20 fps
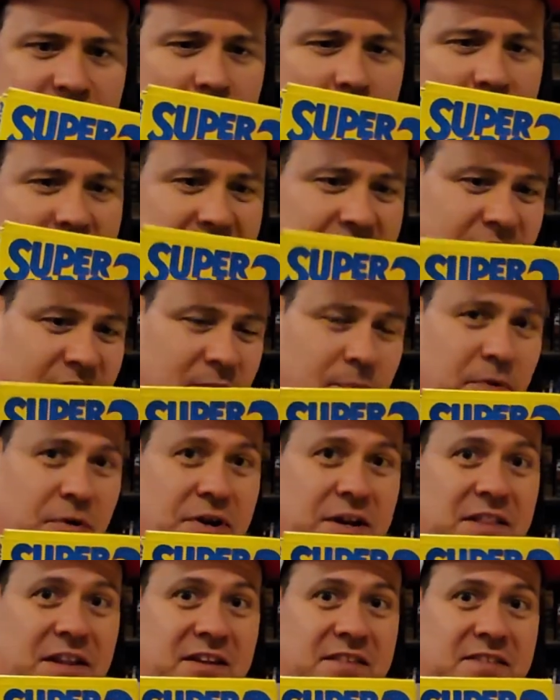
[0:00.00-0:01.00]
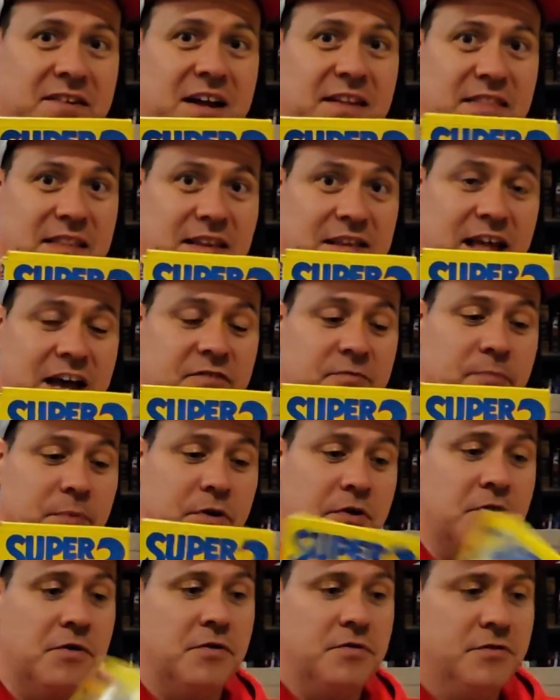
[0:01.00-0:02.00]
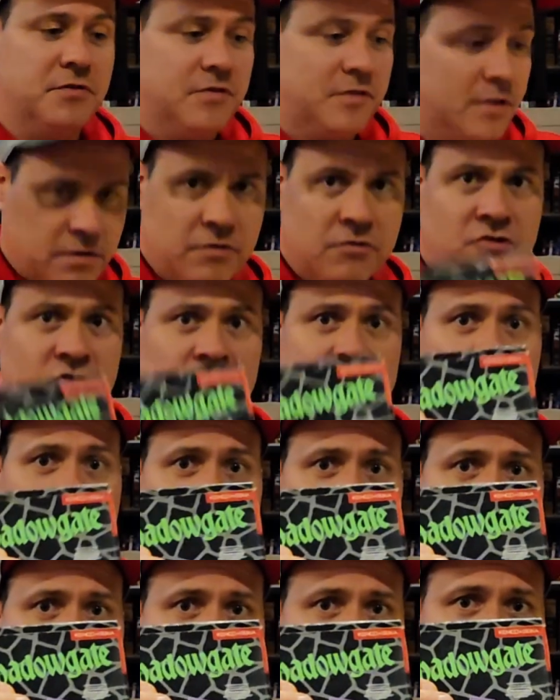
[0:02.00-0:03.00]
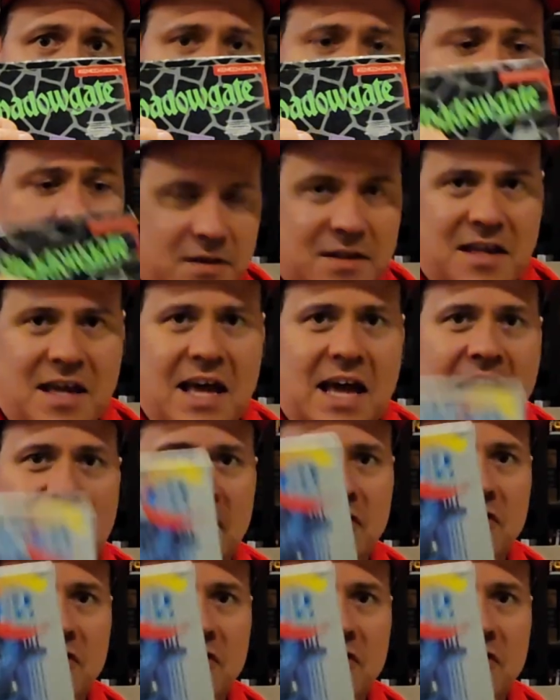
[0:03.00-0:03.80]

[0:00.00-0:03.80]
will be disappointed that it's not the Left Bros. Shadowgate, and